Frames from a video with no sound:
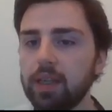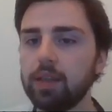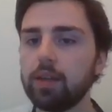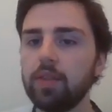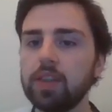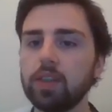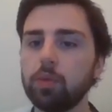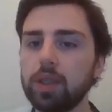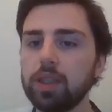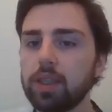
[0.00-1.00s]
and this other
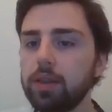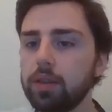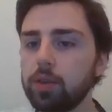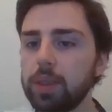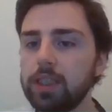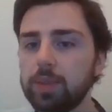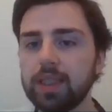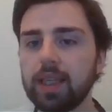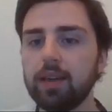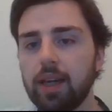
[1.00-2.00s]
one is only 20%.